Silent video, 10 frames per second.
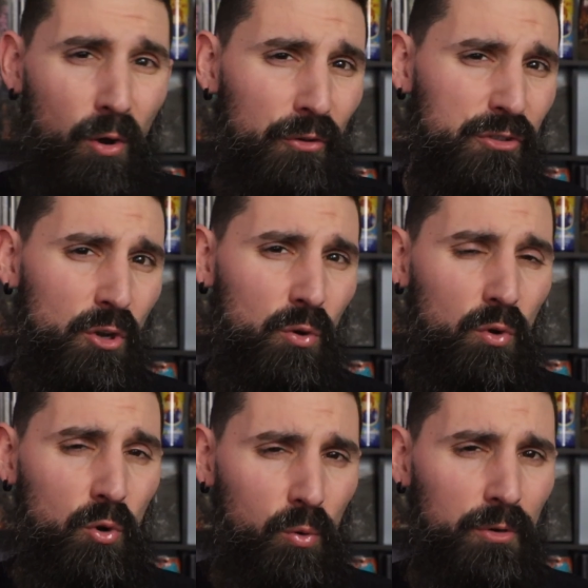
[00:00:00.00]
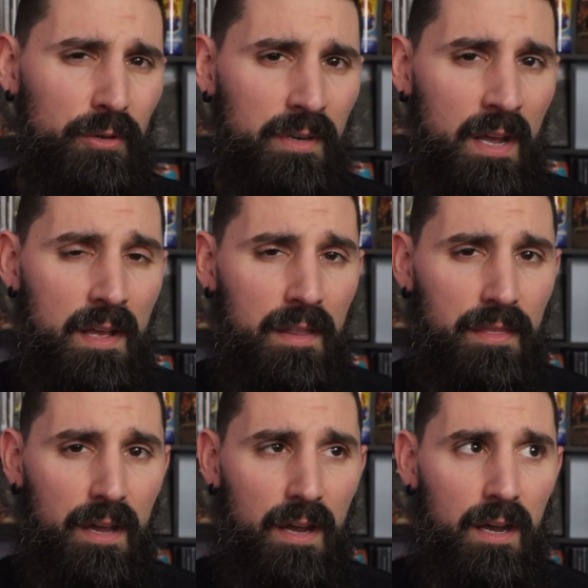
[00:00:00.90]
also ordered
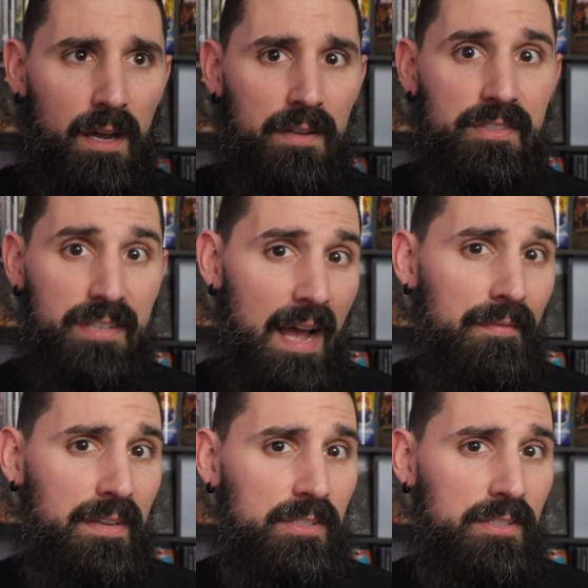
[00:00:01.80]
the Zavi